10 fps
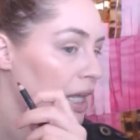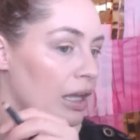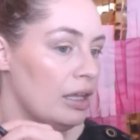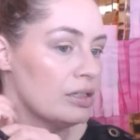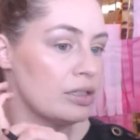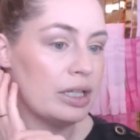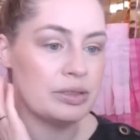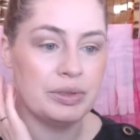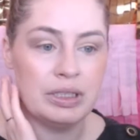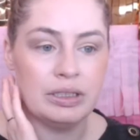So that's
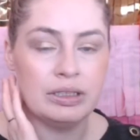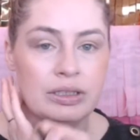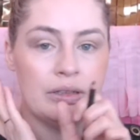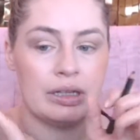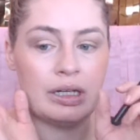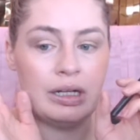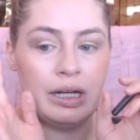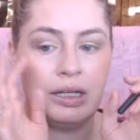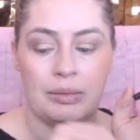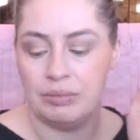what I'm going to do, and then I
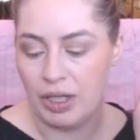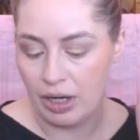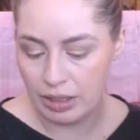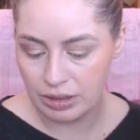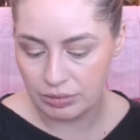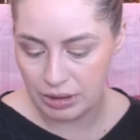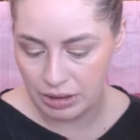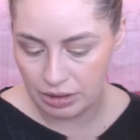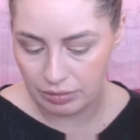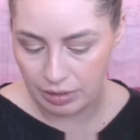am not going to
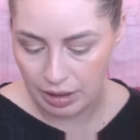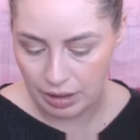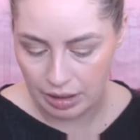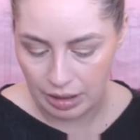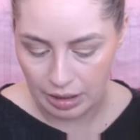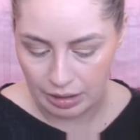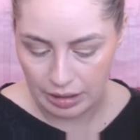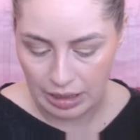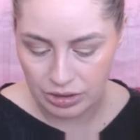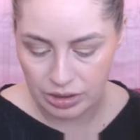do
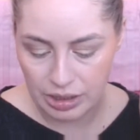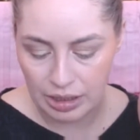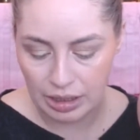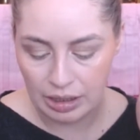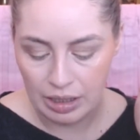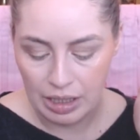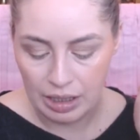lashes today.